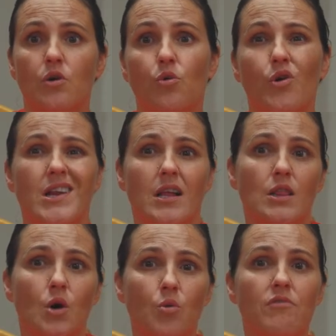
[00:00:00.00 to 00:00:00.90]
or at a
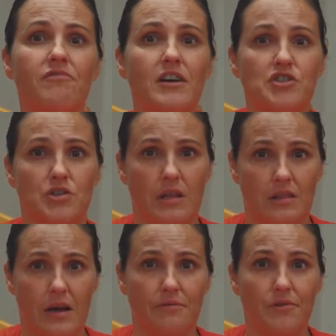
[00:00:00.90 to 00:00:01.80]
lower functioning
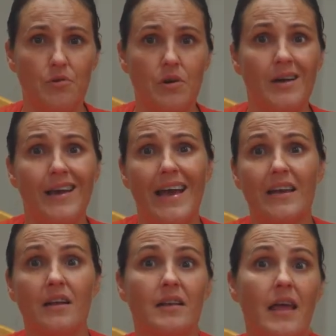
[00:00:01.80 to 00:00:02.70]
level
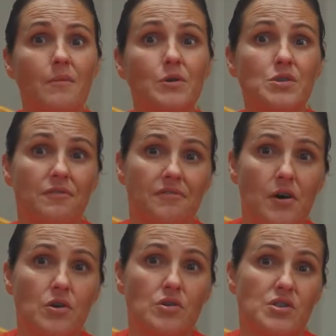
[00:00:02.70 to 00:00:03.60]
and unable to
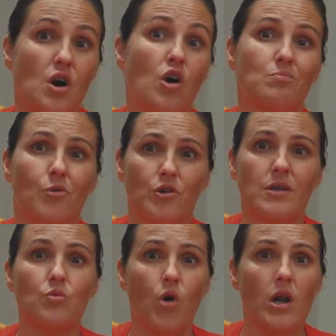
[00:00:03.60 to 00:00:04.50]
focus on more
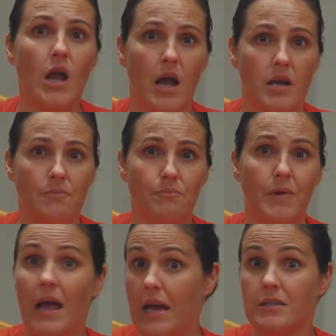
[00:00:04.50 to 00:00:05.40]
than one item
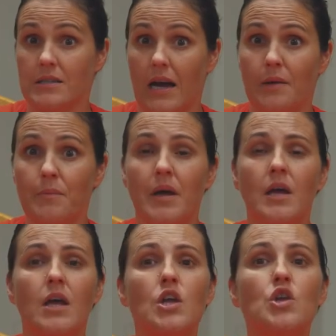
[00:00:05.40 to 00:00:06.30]
at a time,
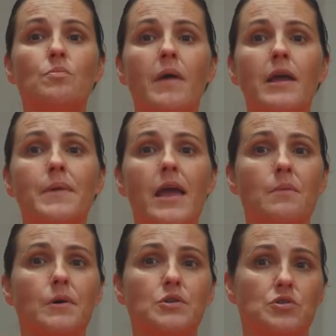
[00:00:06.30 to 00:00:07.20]
you may be
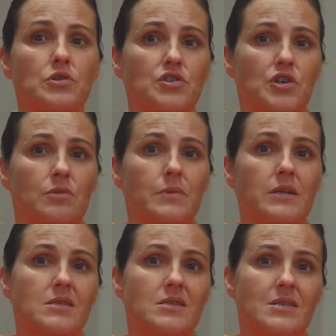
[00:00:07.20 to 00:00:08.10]
able to
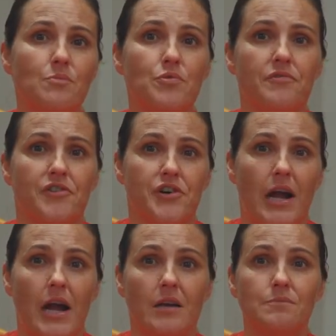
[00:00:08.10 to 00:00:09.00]
determine some preferred
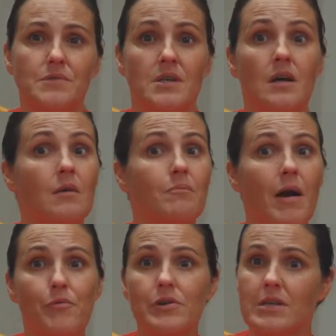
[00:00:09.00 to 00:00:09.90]
items by
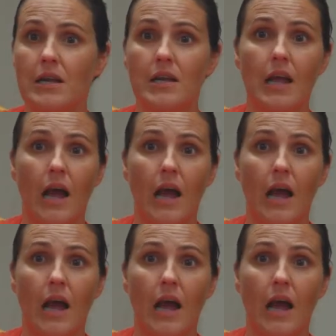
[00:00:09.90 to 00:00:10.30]
presenting